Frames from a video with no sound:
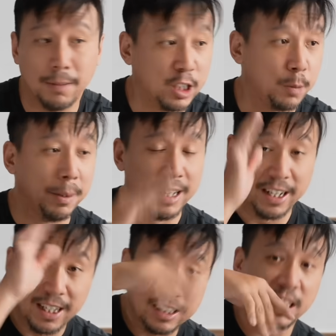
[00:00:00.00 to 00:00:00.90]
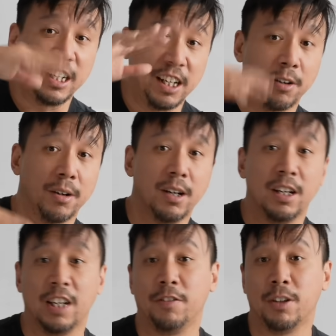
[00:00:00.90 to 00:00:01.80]
much, but it is here
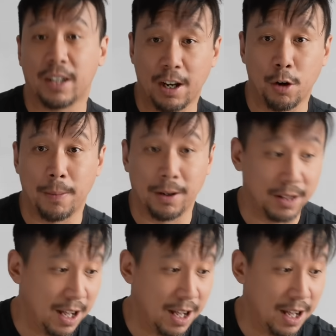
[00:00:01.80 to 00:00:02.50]
if you care about